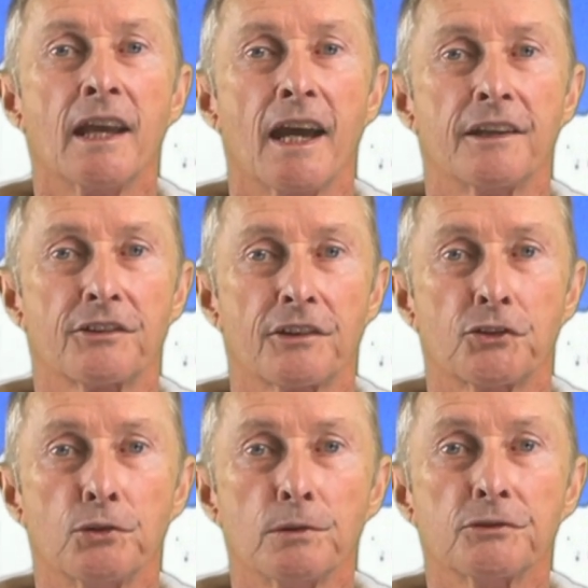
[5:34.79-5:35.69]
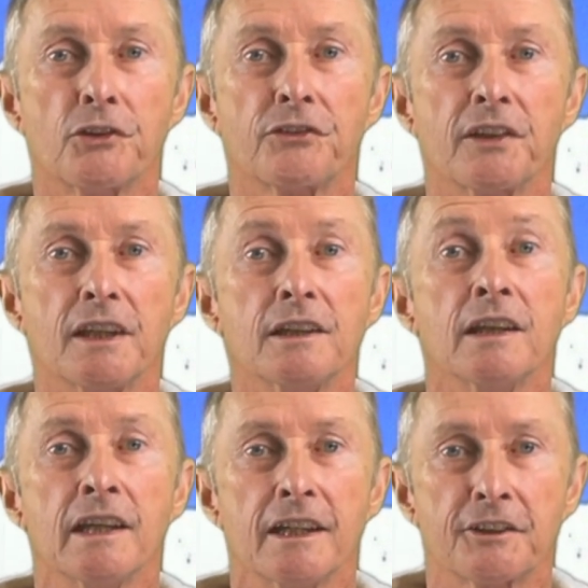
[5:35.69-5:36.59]
and as a tool to see,
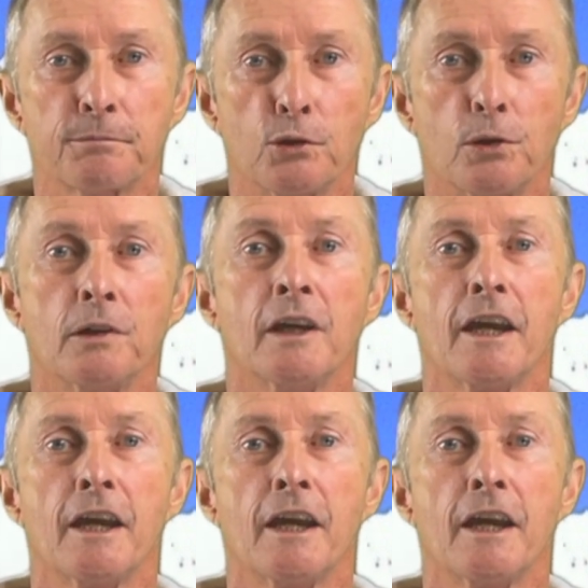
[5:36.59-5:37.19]
explore,